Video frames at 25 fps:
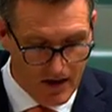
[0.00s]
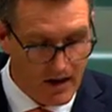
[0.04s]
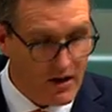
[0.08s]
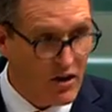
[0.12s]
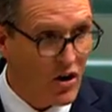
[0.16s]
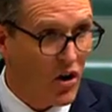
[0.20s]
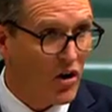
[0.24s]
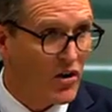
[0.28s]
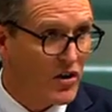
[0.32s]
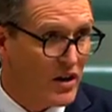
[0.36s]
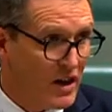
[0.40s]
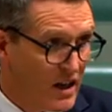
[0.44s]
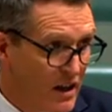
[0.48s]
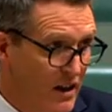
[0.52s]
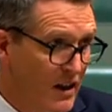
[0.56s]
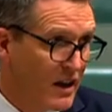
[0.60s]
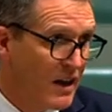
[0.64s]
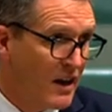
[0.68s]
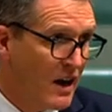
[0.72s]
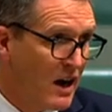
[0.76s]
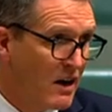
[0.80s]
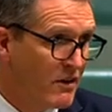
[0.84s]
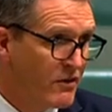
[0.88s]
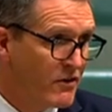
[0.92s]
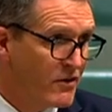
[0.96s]
Not nearly
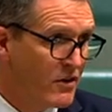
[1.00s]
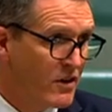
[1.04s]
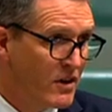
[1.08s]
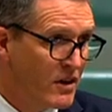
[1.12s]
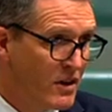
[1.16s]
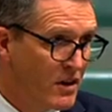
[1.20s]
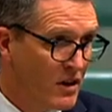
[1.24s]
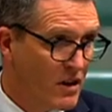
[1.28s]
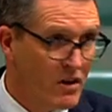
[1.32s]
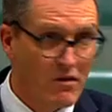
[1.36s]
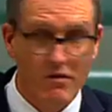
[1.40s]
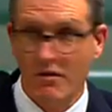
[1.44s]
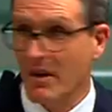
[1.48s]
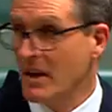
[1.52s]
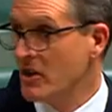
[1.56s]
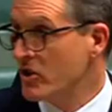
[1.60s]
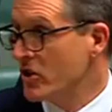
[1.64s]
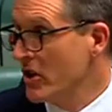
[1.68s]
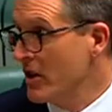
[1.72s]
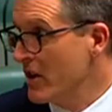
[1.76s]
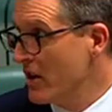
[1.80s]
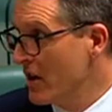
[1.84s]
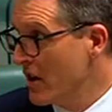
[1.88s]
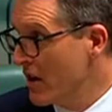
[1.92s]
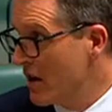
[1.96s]
enough
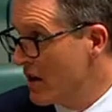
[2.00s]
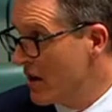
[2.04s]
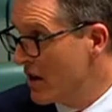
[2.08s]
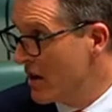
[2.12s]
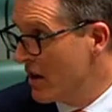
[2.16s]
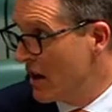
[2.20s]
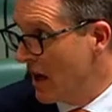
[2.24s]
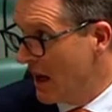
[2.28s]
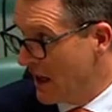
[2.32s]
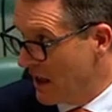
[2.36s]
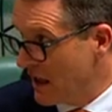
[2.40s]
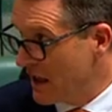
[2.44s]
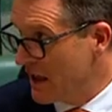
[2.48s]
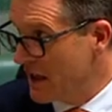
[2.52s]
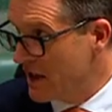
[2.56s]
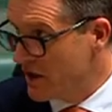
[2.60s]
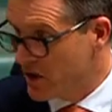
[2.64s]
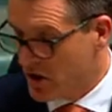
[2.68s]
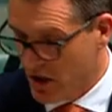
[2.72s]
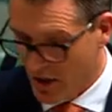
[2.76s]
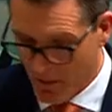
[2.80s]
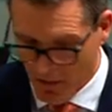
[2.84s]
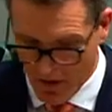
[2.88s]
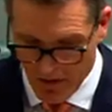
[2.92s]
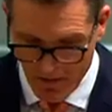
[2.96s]
conviction and
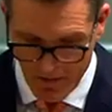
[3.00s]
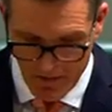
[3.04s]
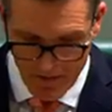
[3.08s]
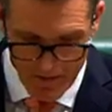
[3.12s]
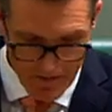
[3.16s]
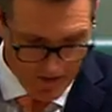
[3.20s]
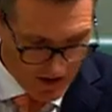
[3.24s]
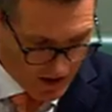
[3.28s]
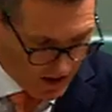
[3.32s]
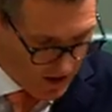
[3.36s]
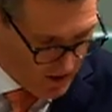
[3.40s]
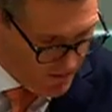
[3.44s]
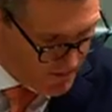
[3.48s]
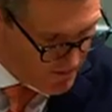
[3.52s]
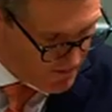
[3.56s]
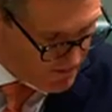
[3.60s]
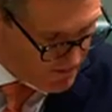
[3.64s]
leadership. Thank you.